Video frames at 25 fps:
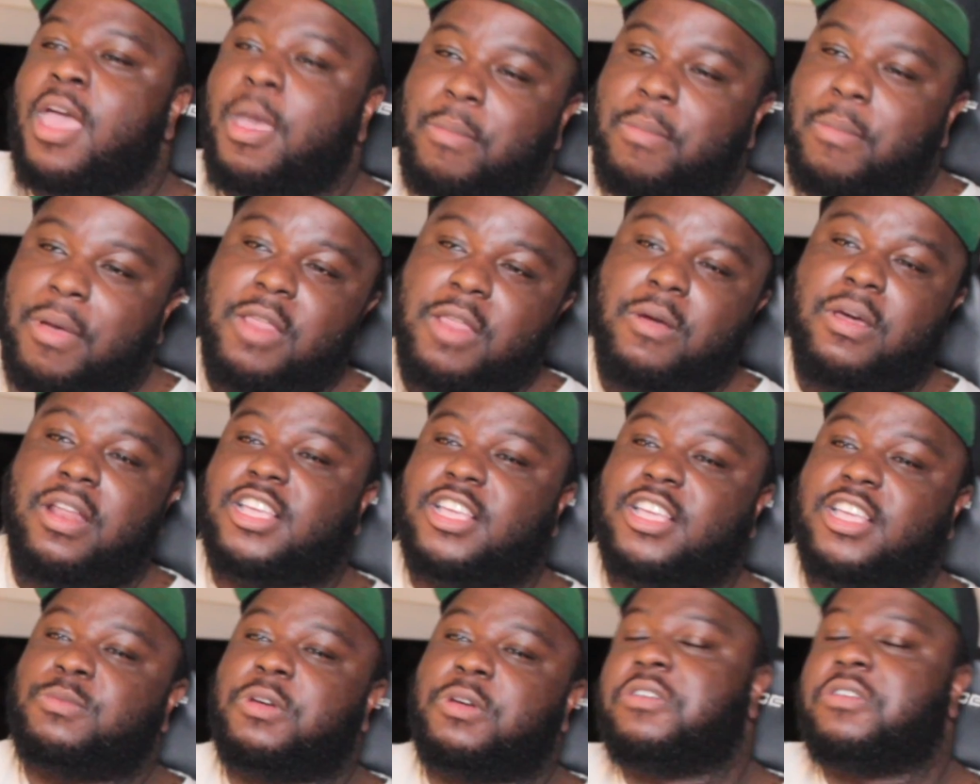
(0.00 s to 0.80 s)
But anyway,
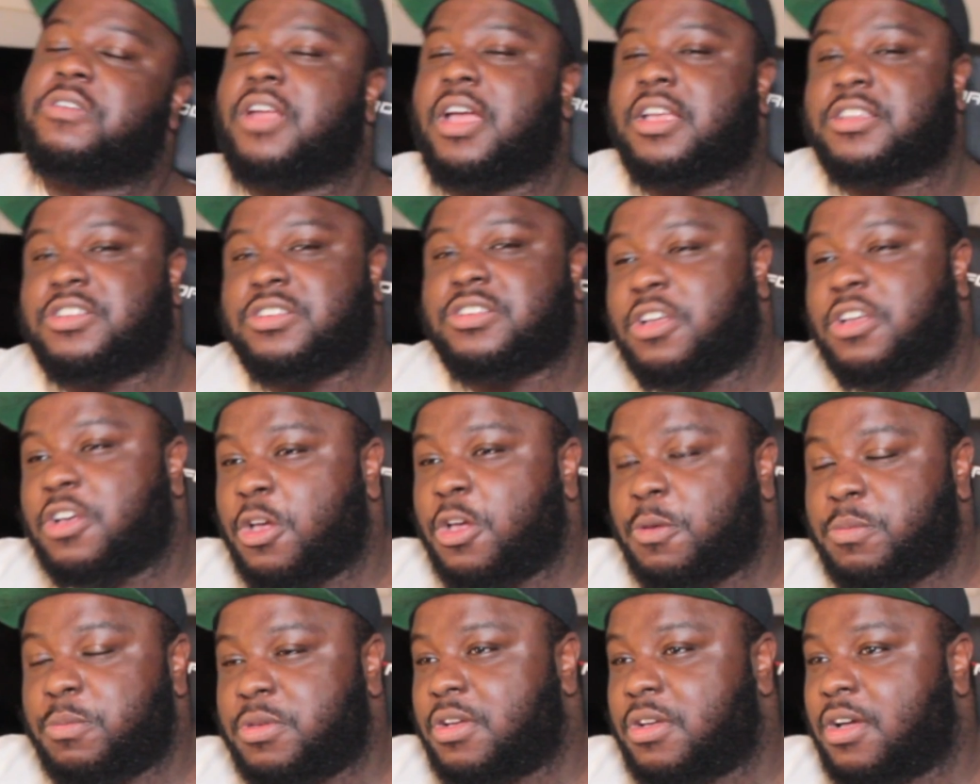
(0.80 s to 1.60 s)
that's my reaction. I
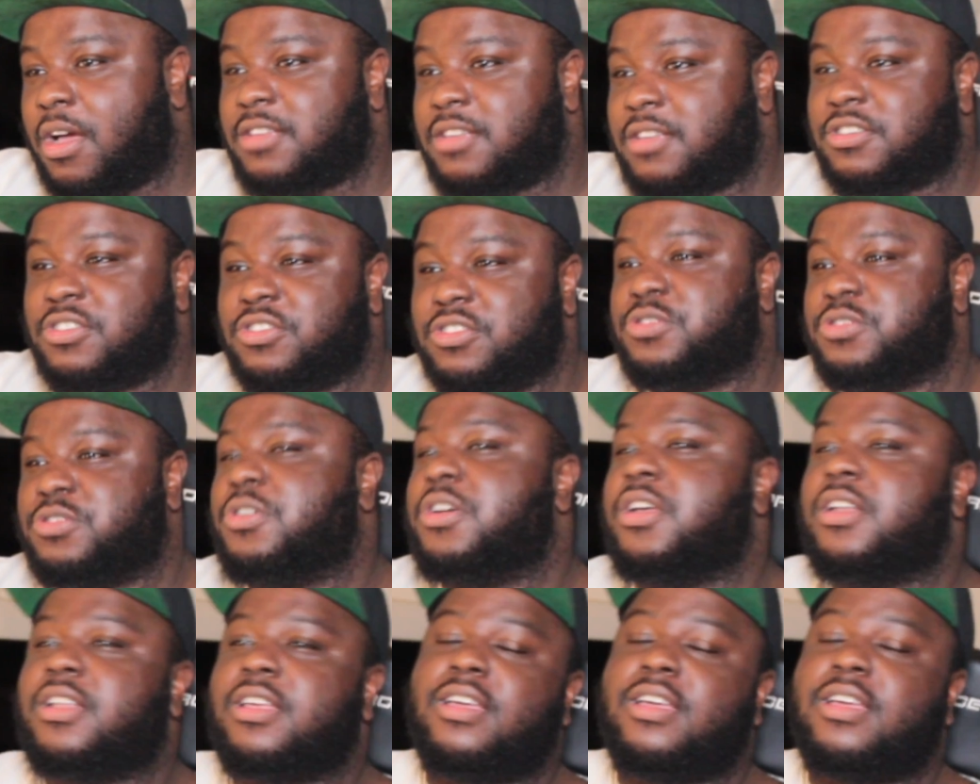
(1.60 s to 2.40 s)
hope you guys
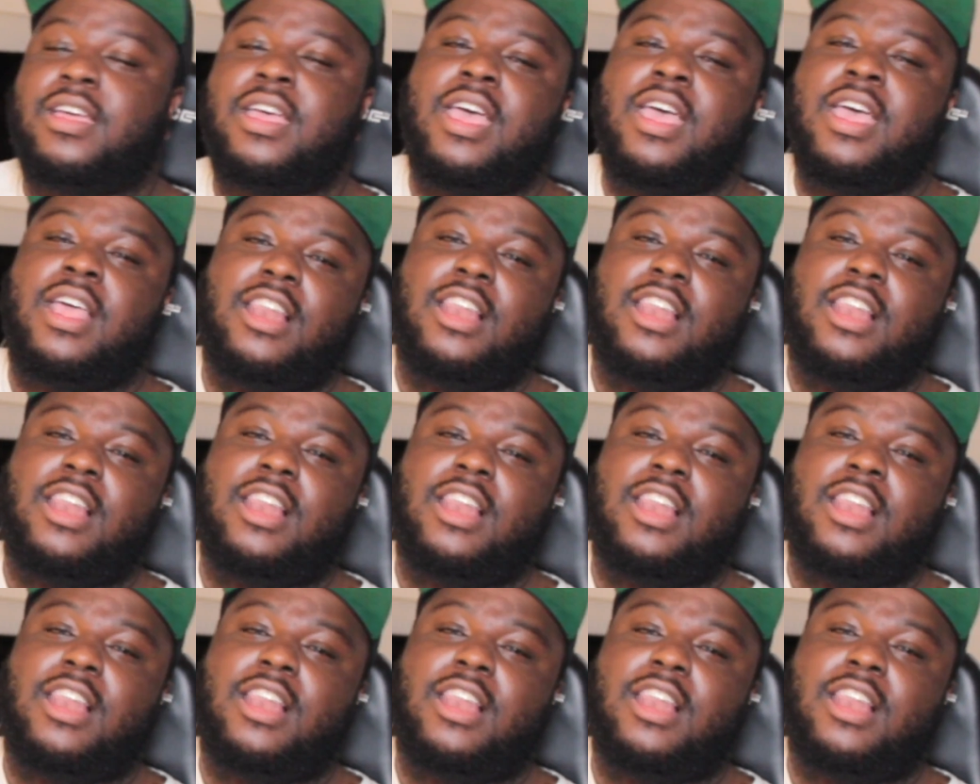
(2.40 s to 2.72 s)
enjoyed it.